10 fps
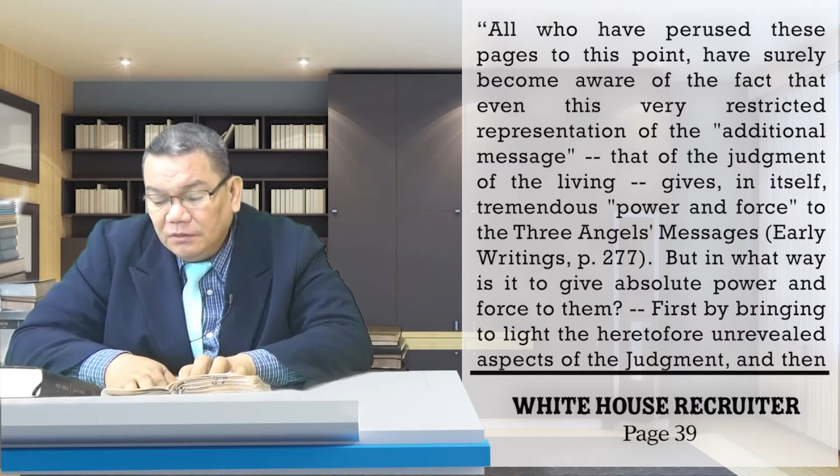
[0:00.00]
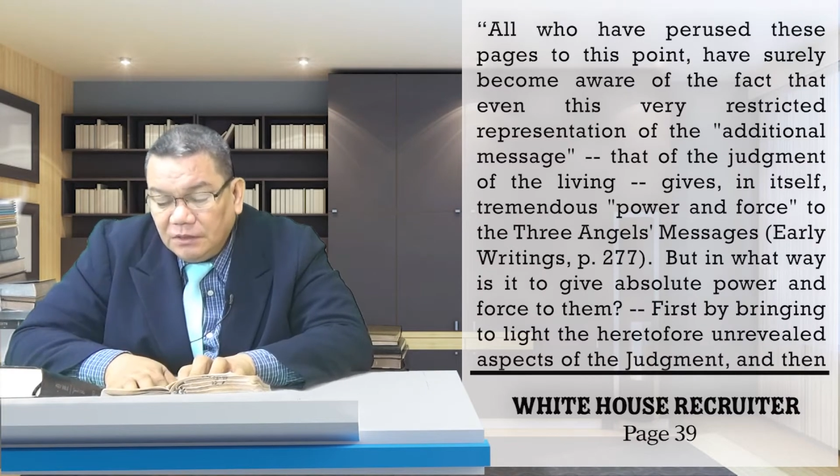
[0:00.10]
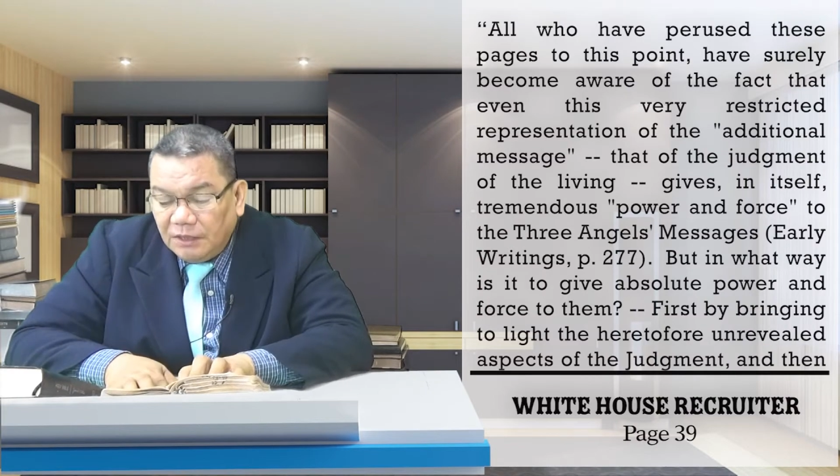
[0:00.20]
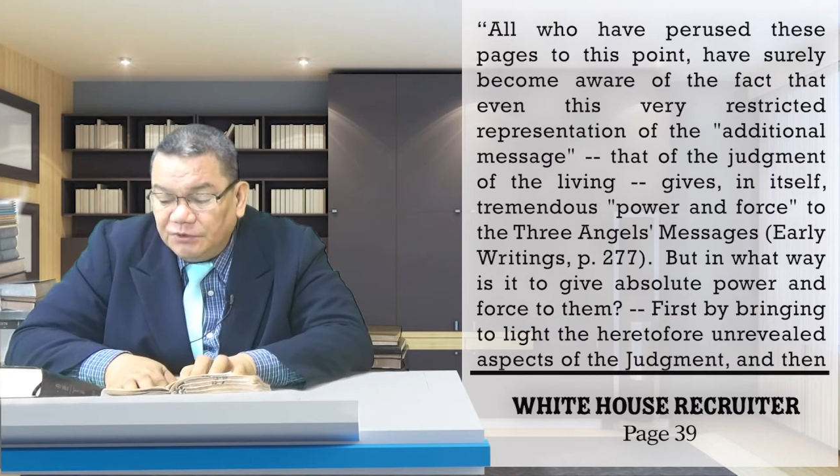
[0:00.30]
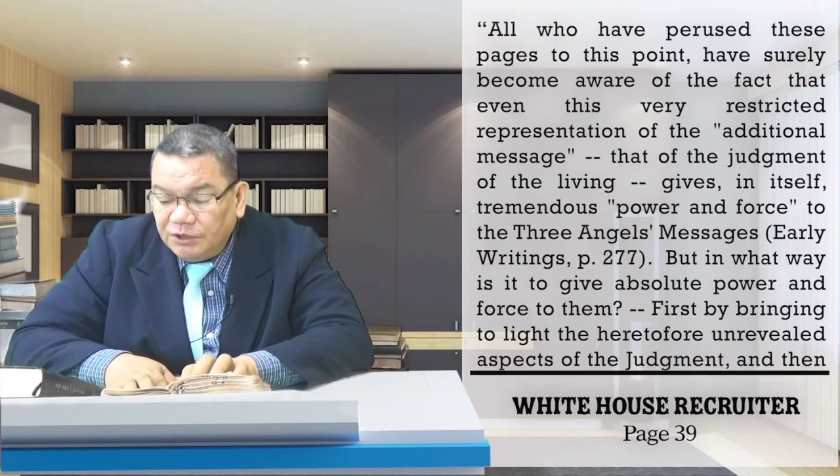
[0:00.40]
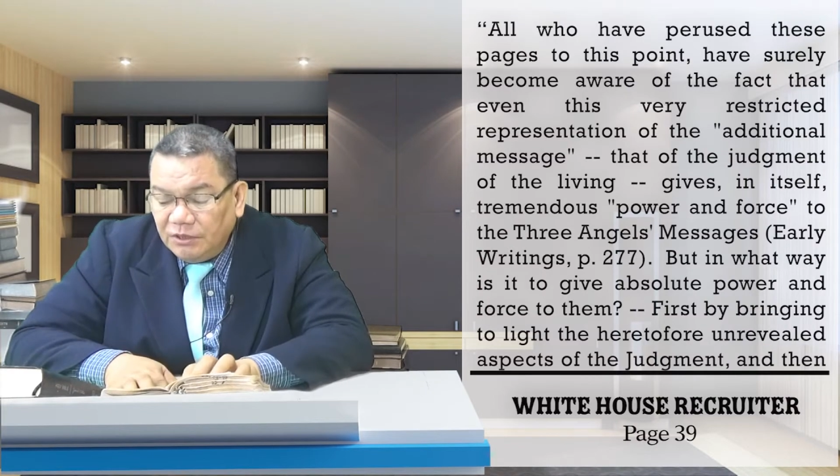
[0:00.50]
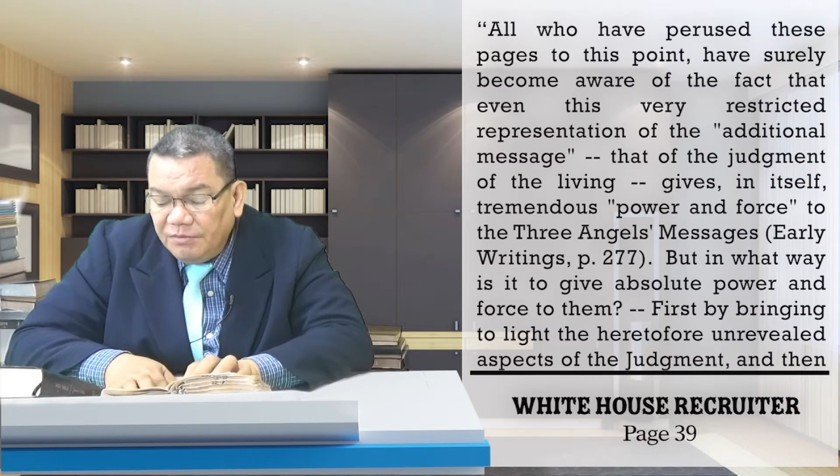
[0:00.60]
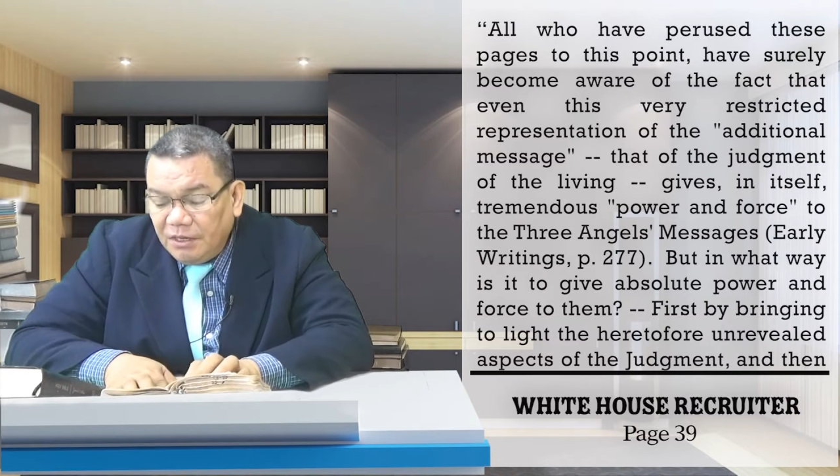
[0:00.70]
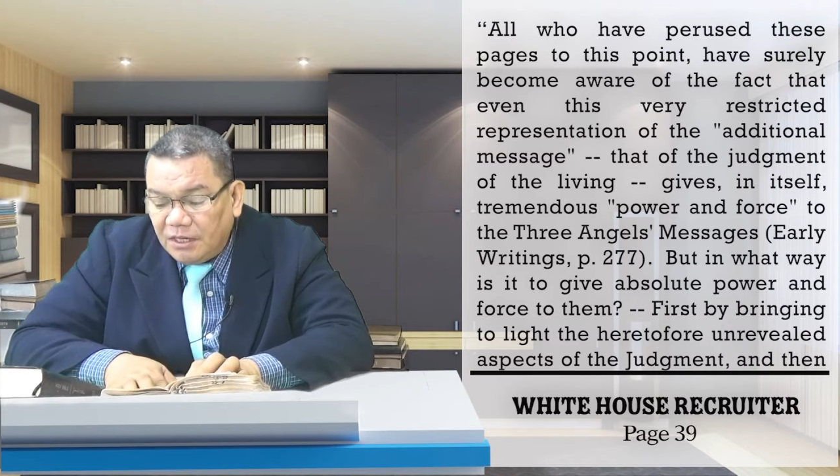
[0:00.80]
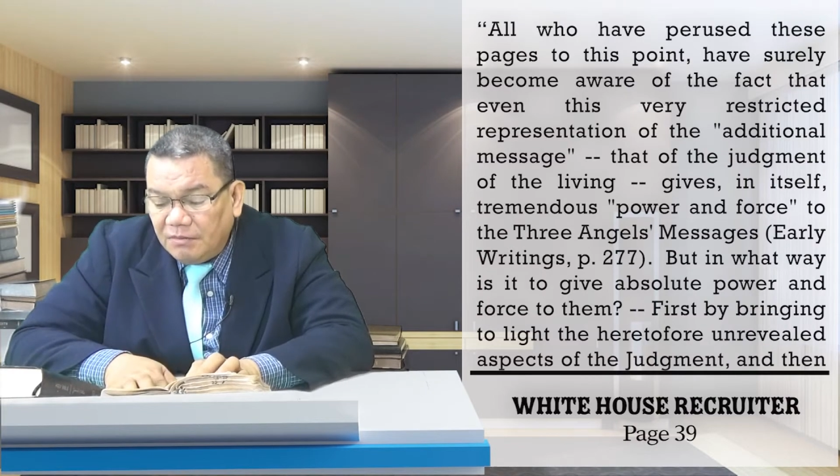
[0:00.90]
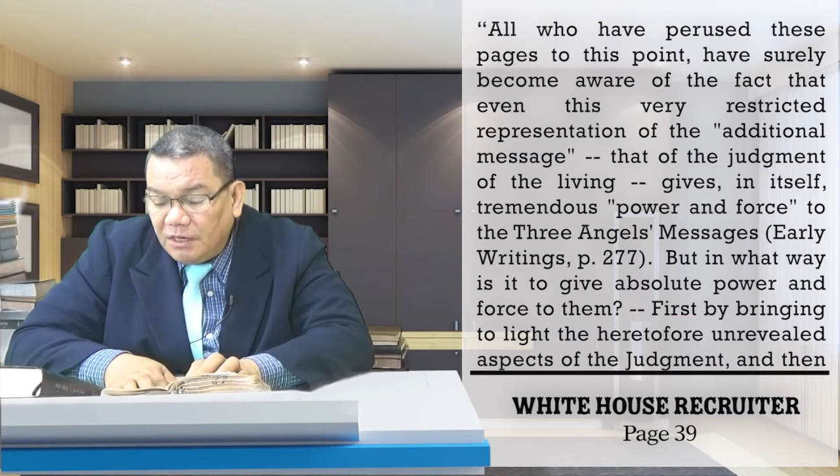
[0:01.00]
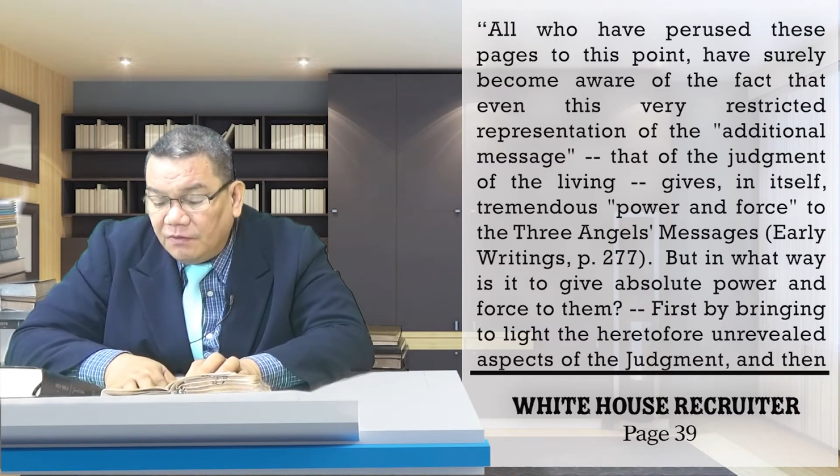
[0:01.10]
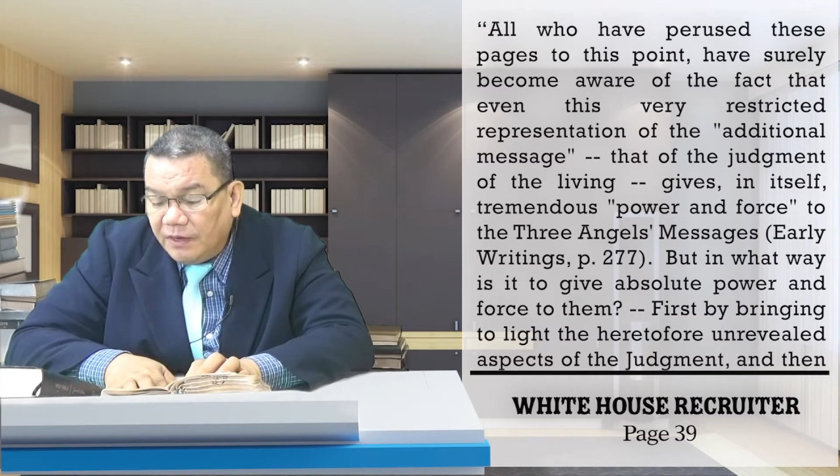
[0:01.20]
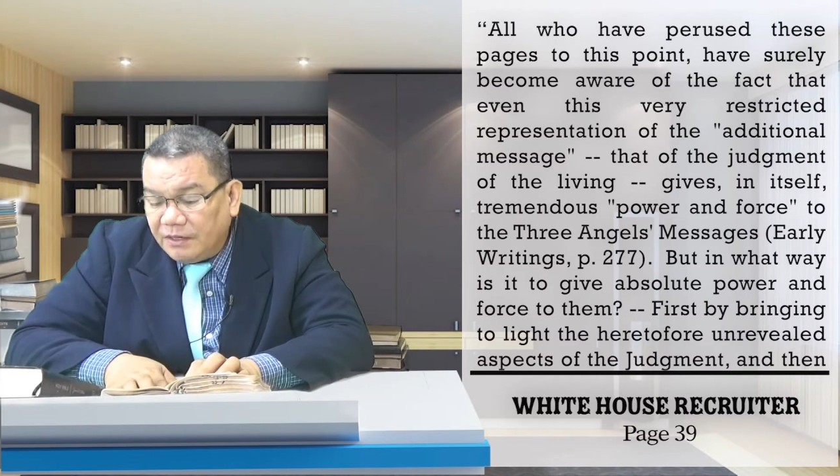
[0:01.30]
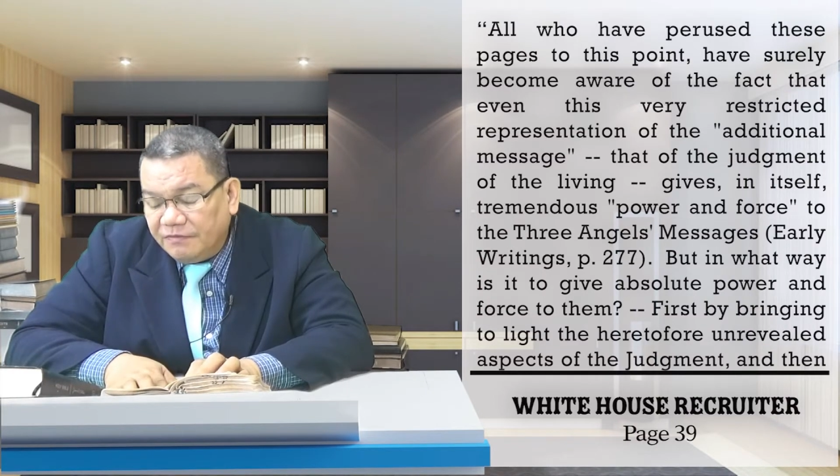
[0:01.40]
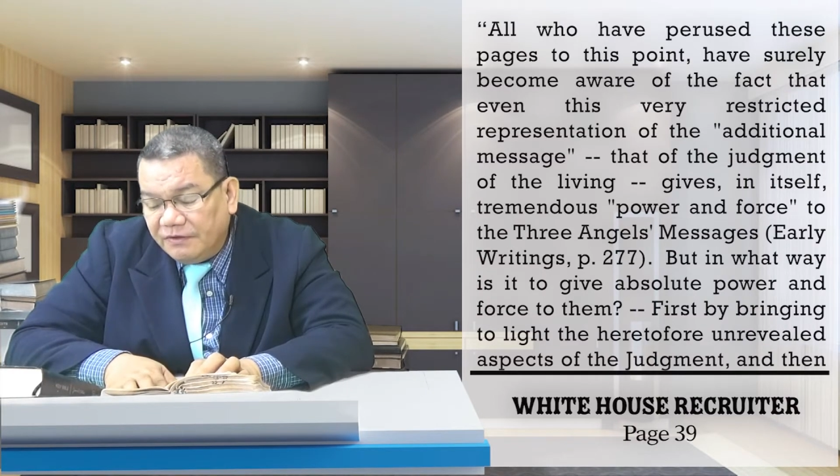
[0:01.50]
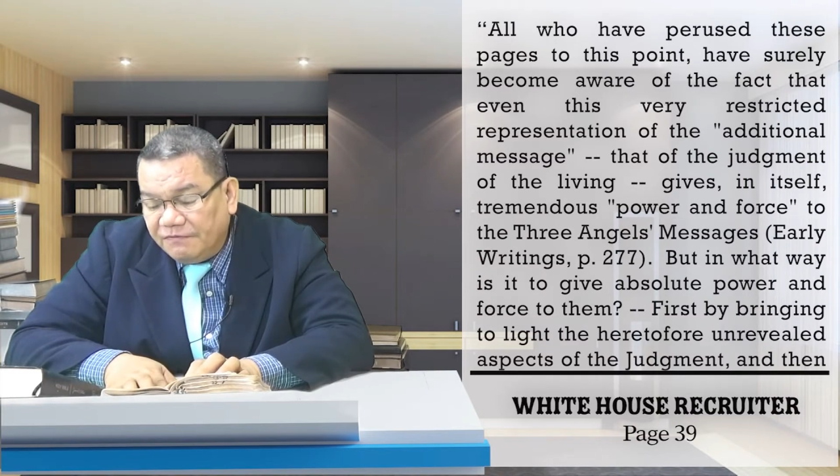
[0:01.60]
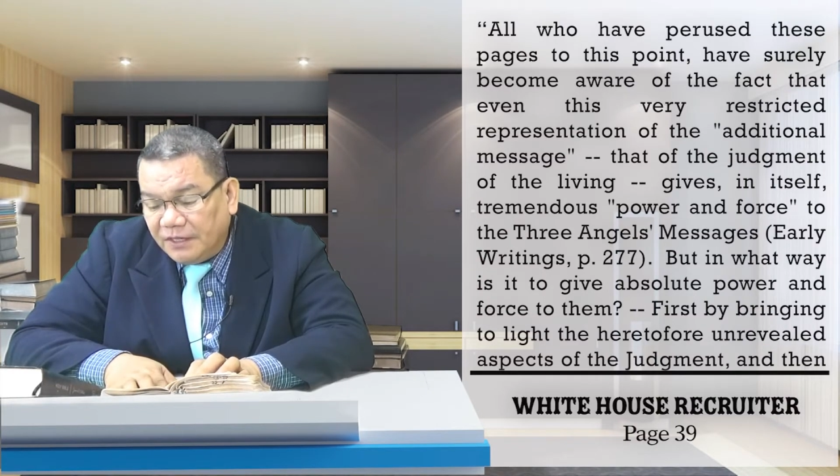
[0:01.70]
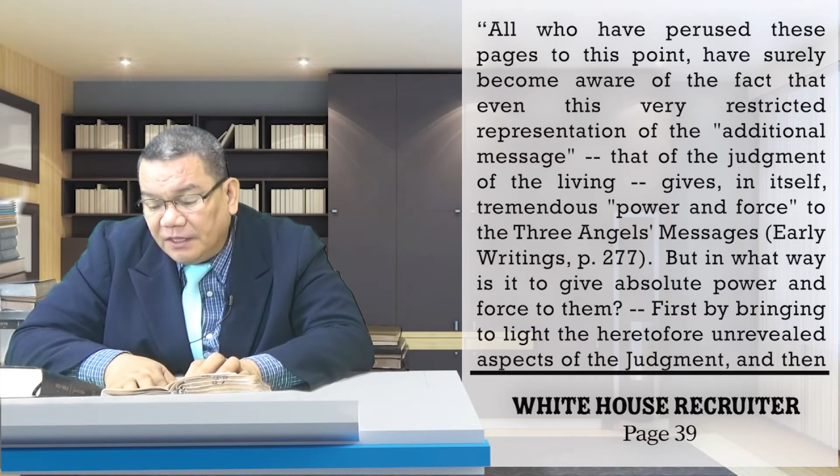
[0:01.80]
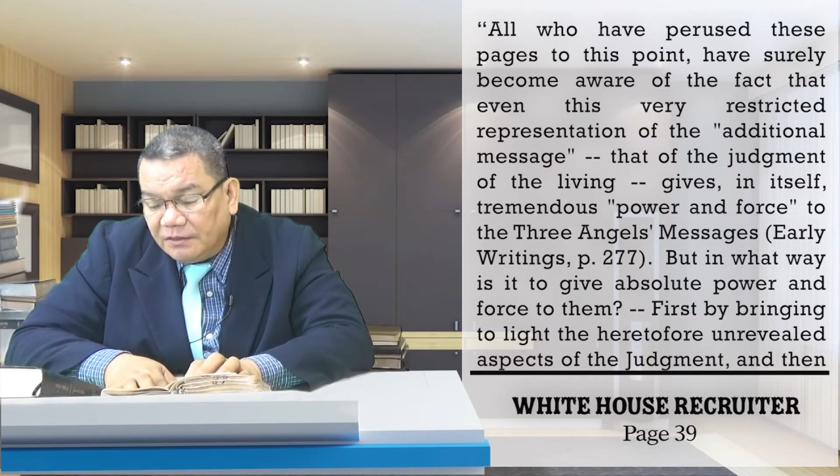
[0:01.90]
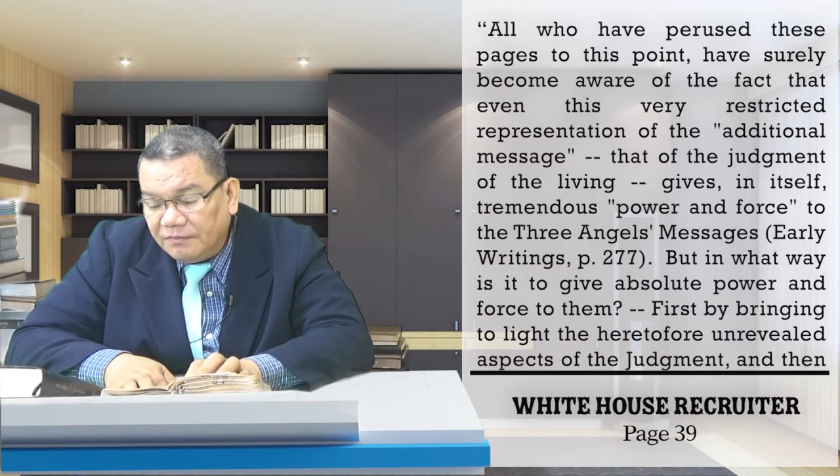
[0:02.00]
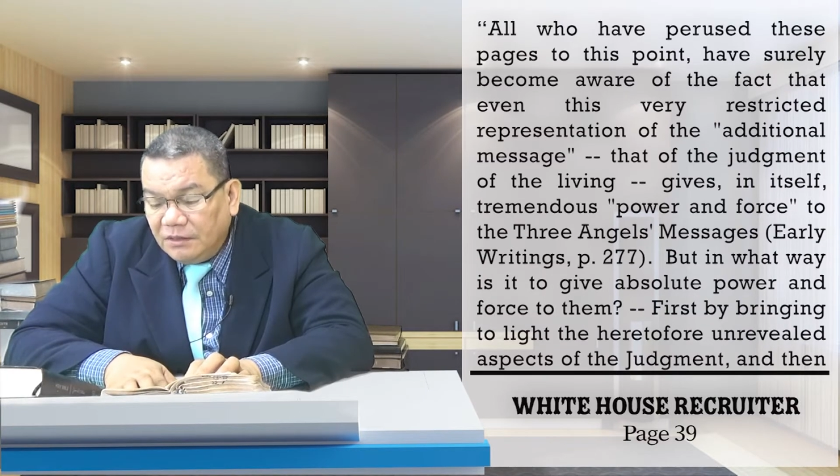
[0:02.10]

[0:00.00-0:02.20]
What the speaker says: have surely become aware of the fact